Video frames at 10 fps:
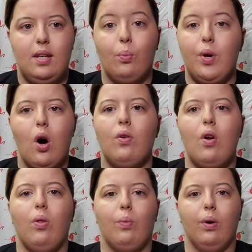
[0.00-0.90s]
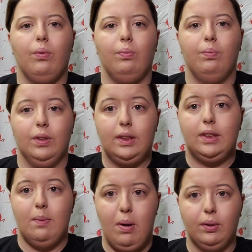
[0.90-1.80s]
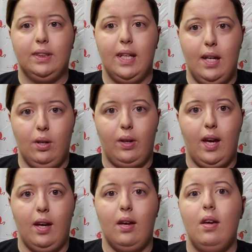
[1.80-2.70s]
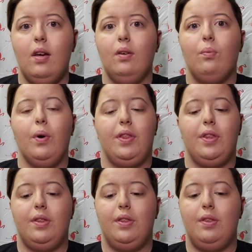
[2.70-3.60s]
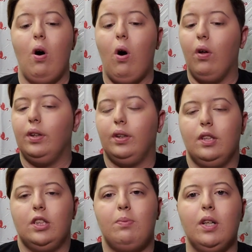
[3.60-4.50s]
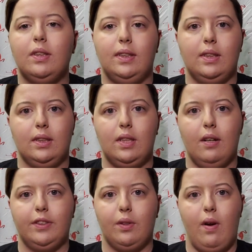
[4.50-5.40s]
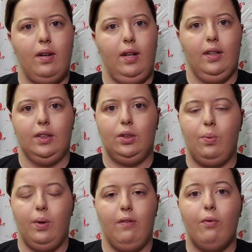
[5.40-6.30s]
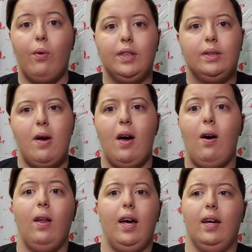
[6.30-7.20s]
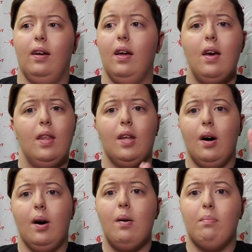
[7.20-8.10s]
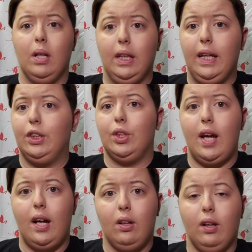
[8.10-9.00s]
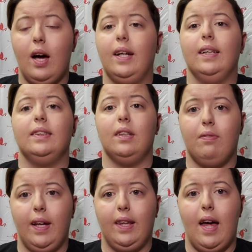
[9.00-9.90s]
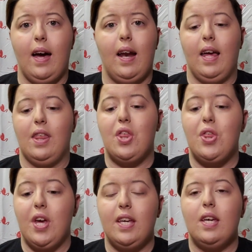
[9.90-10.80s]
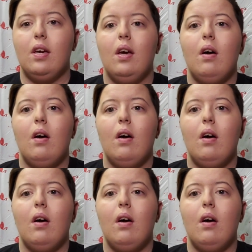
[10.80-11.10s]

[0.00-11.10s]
We all know the world was supposed to end, okay? With all the conspiracies and stuff surrounding this Twitter voicemail and the Malaysian airline and stuff like that. I think